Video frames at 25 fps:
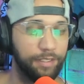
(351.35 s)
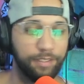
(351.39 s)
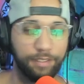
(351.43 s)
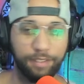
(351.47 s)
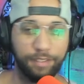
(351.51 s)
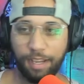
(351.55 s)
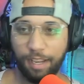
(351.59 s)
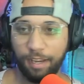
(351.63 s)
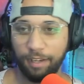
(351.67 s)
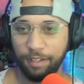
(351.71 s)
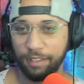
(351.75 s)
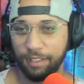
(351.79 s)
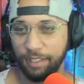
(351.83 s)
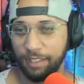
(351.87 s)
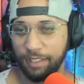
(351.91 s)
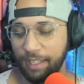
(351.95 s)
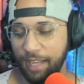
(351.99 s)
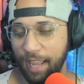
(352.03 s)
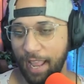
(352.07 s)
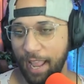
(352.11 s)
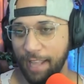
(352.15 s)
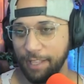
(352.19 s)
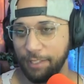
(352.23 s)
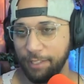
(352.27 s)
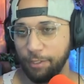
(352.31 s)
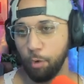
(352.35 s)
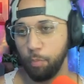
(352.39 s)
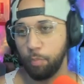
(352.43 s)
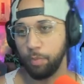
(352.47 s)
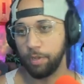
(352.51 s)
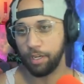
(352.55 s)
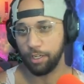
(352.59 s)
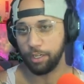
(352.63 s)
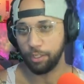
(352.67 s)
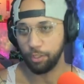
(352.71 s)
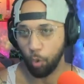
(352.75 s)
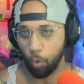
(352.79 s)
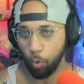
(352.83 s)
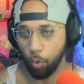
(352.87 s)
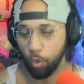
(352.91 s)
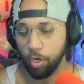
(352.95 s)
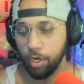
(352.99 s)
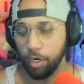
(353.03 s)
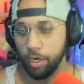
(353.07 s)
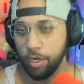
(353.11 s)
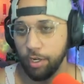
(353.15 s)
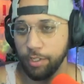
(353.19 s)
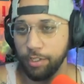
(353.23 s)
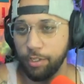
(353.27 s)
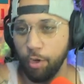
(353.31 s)
Got cats opening
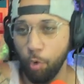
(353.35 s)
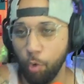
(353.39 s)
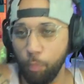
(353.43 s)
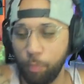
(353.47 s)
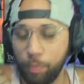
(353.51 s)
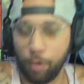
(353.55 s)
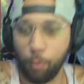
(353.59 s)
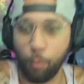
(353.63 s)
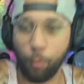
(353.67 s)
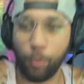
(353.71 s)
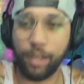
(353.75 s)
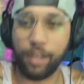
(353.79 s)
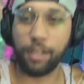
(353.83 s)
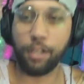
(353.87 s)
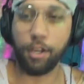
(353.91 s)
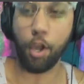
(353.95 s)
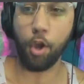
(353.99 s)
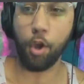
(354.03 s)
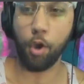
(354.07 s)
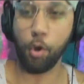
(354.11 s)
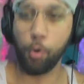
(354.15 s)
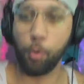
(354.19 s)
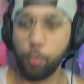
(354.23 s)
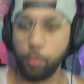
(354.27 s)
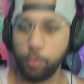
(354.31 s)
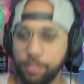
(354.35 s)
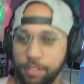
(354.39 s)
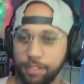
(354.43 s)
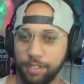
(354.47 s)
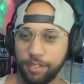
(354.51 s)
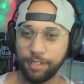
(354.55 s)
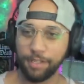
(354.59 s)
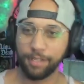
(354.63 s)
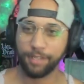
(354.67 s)
doors, opening windows.